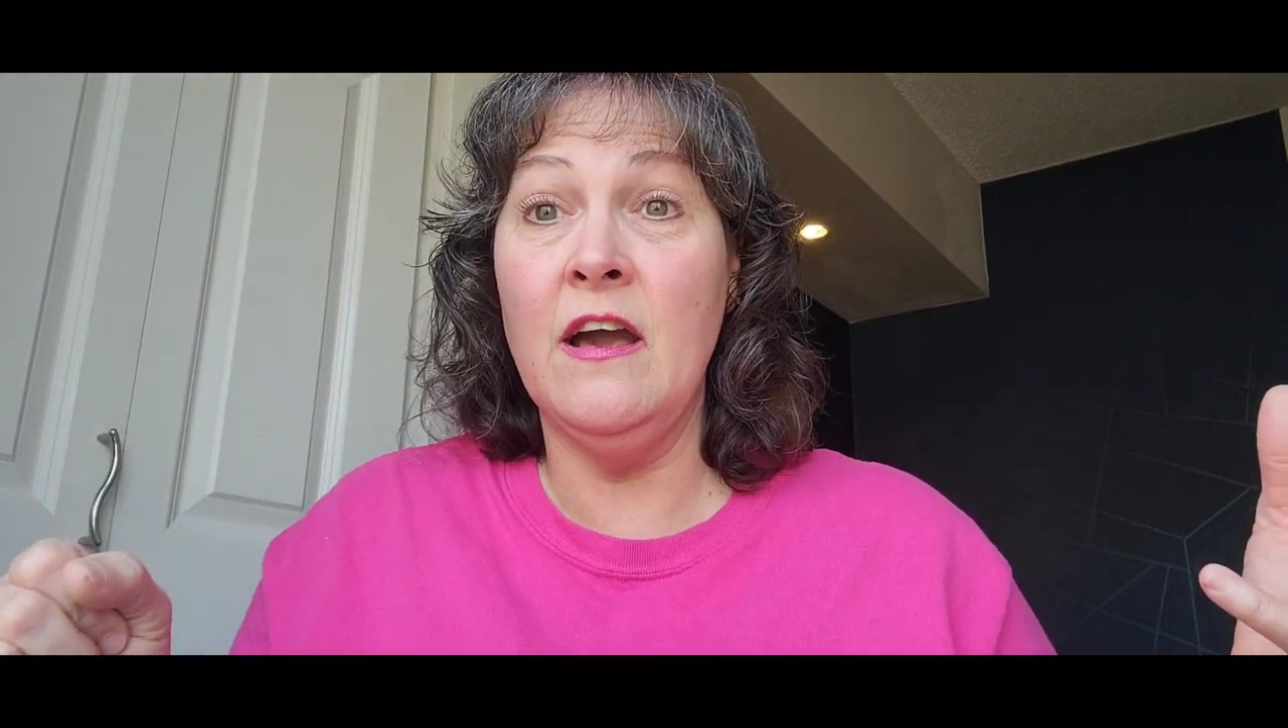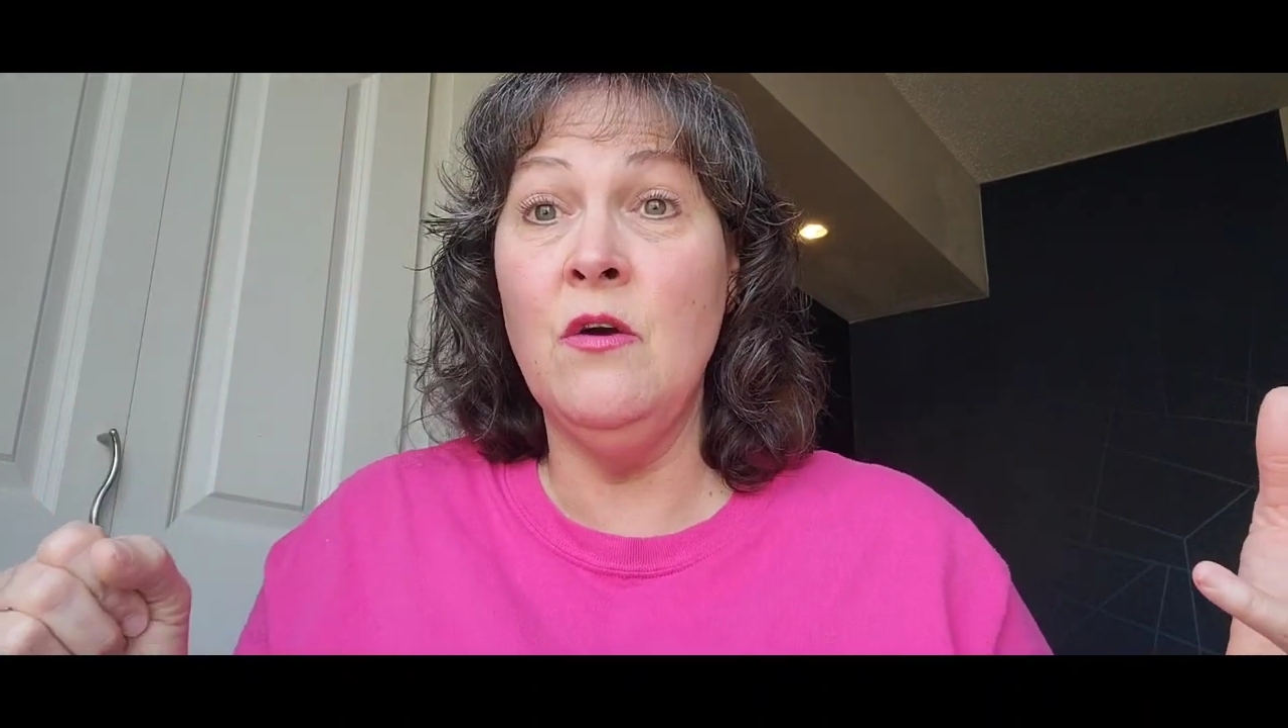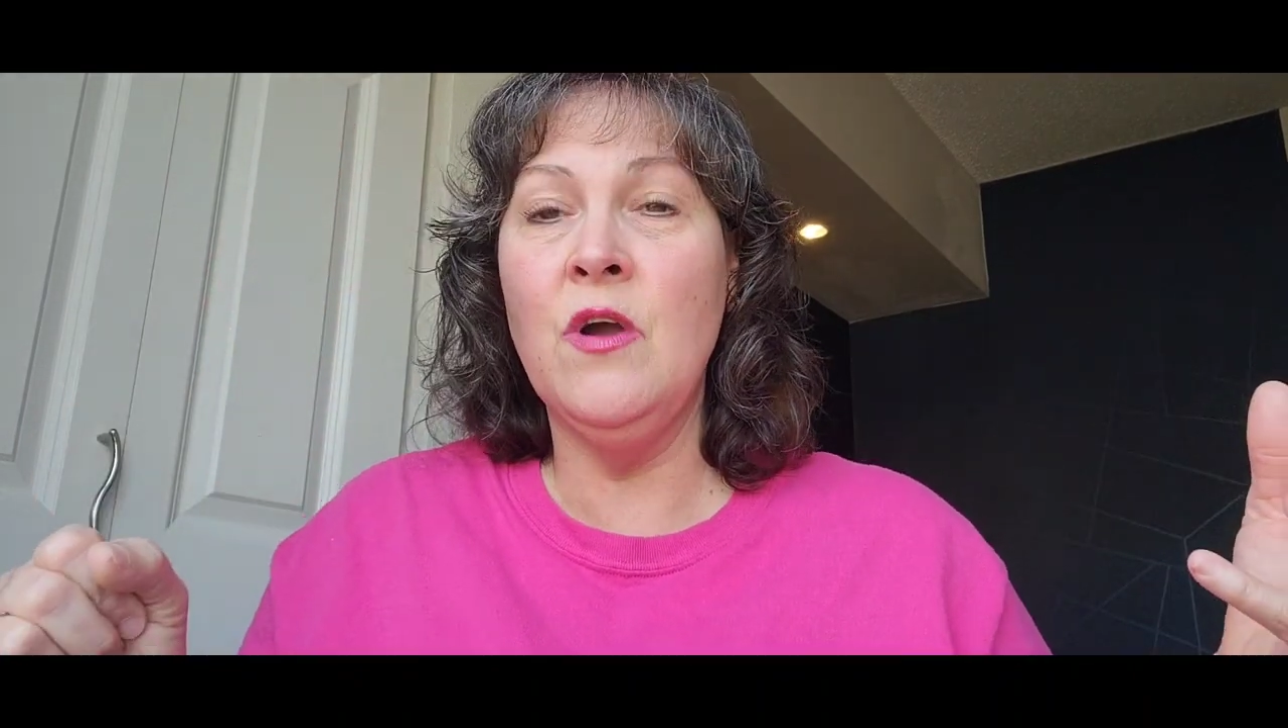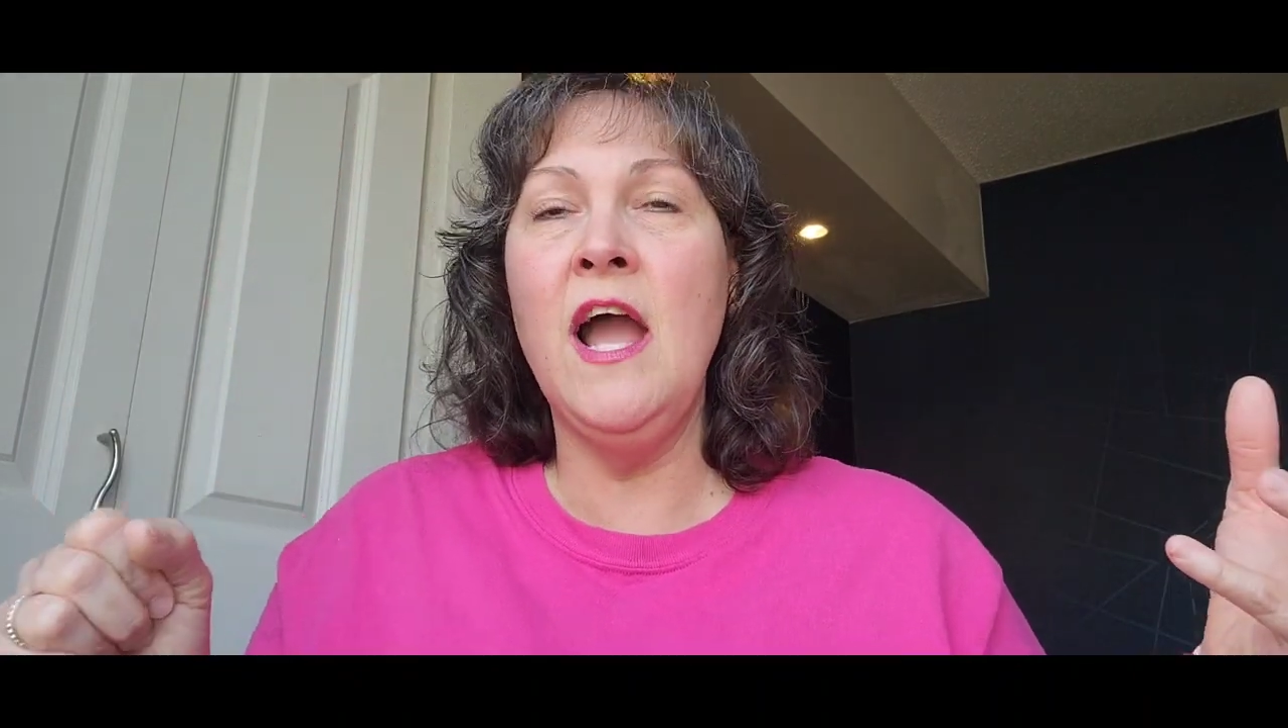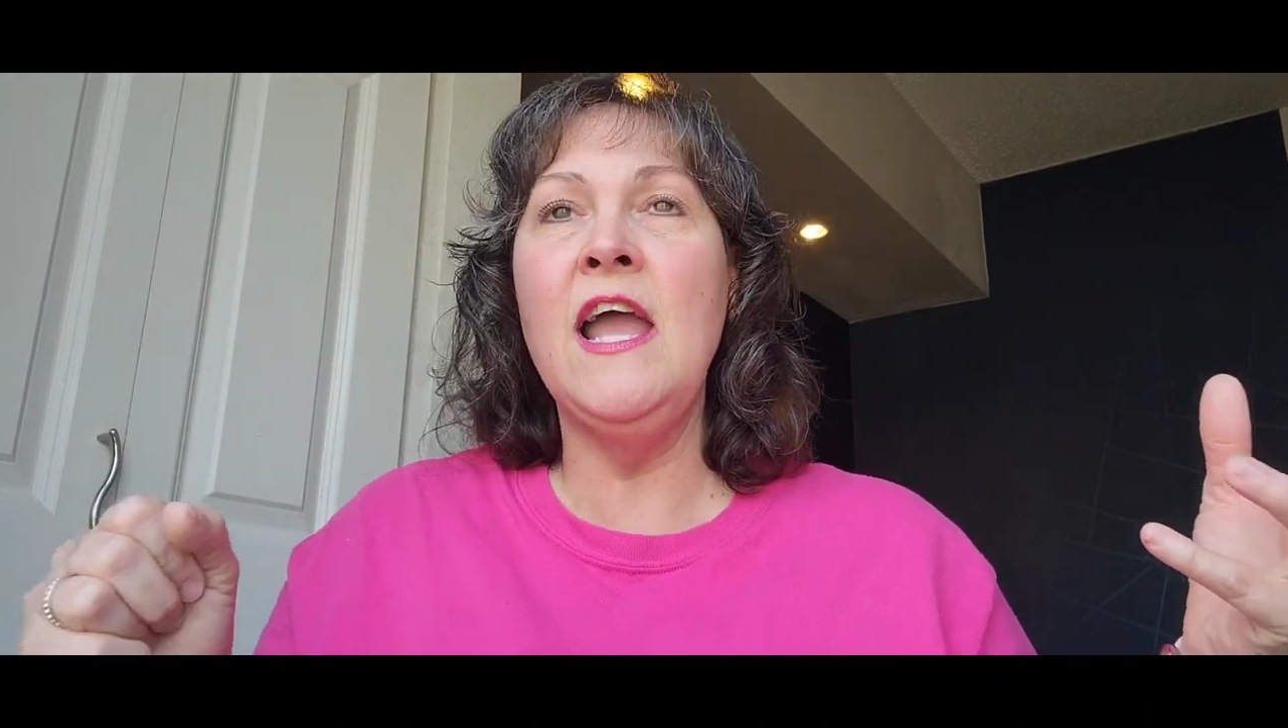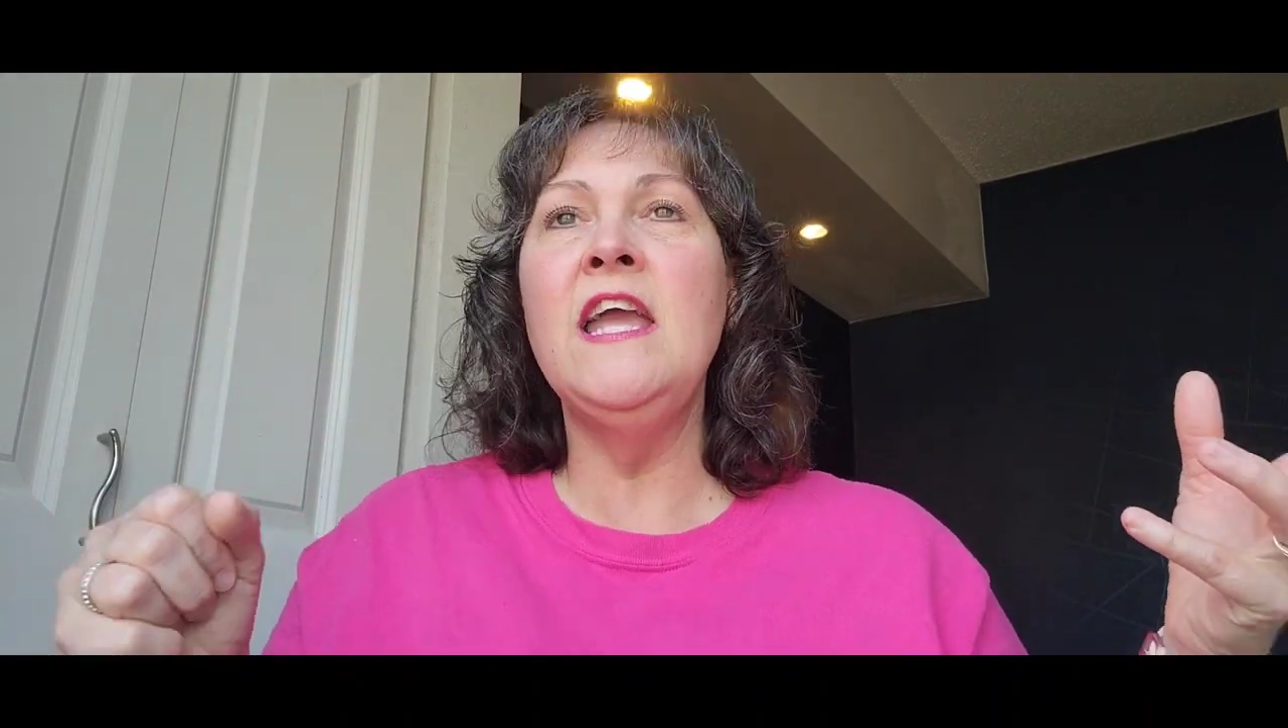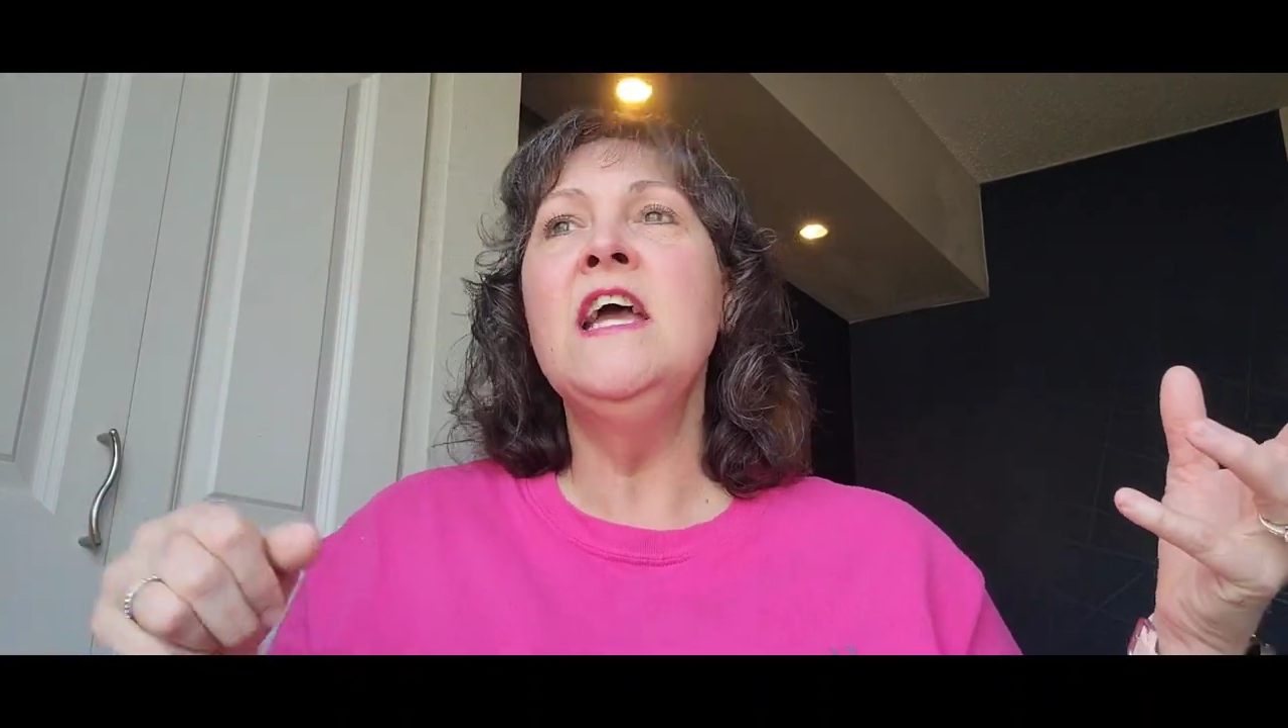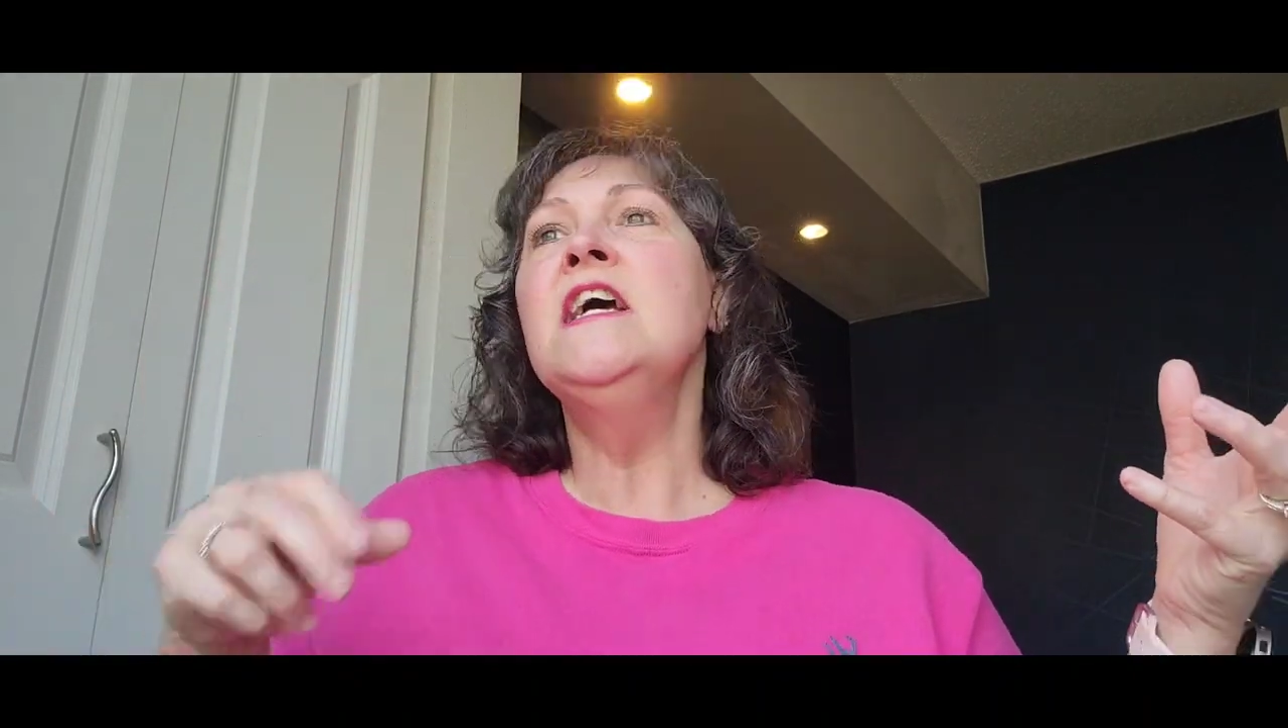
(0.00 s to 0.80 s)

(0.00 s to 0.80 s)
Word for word: okay?